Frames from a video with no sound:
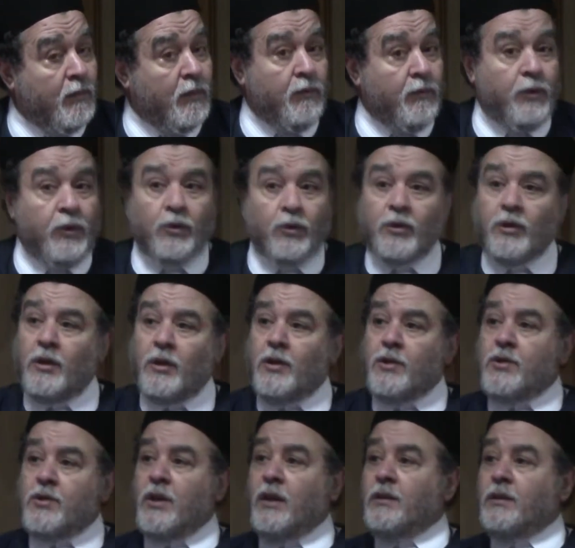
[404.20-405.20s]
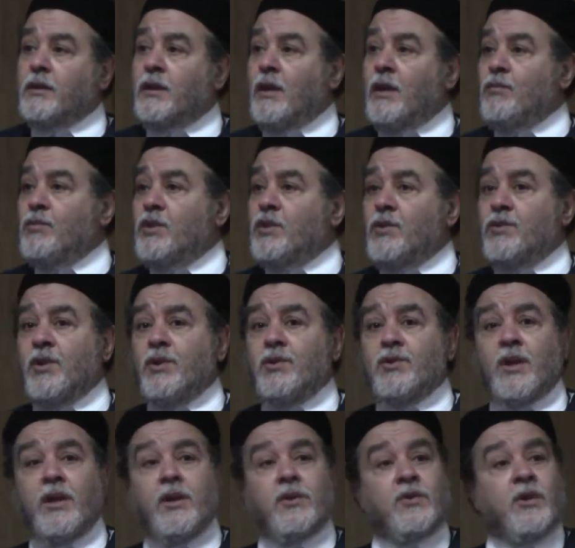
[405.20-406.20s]
If your son comes and he
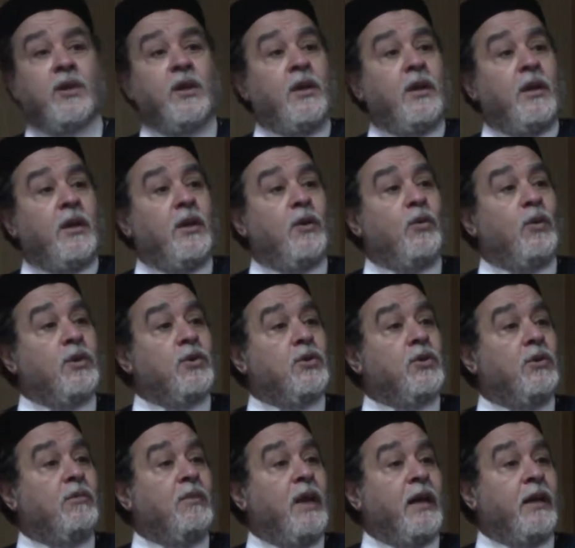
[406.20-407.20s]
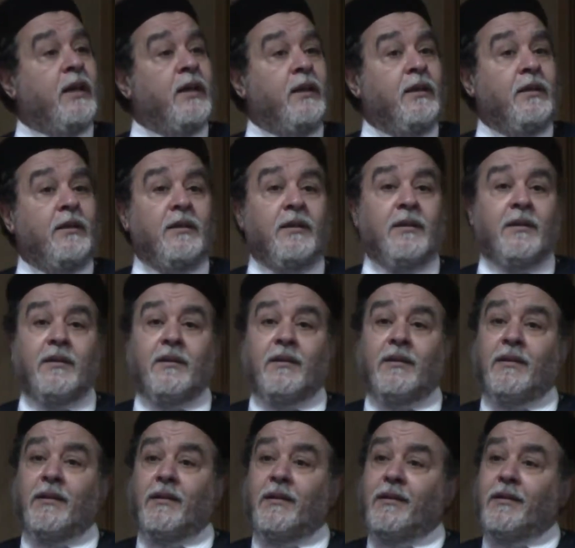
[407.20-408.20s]
says he wants to marry
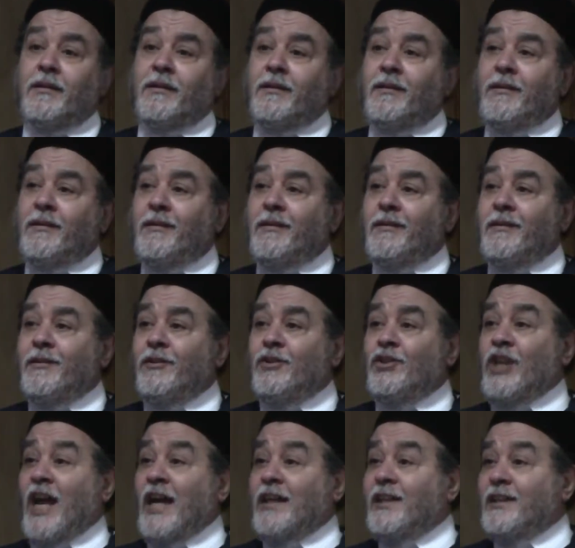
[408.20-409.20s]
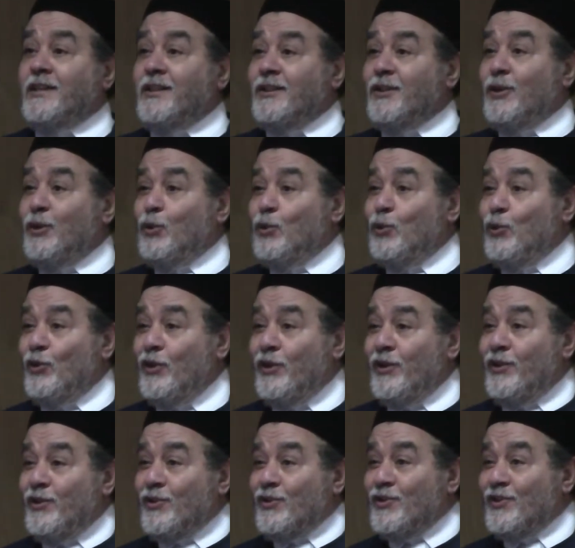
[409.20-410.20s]
Janet, who
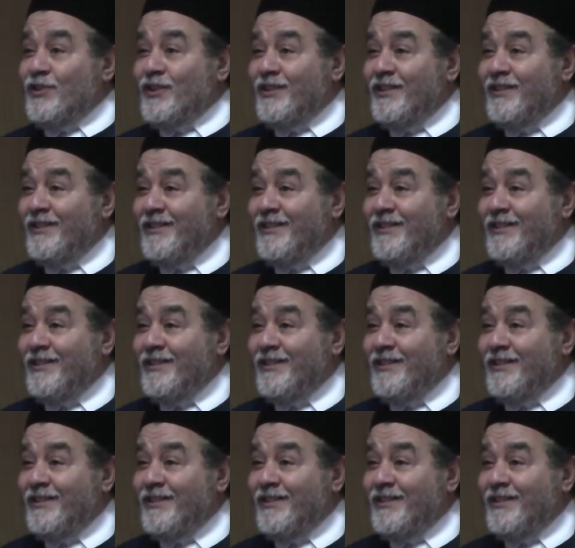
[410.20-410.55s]
is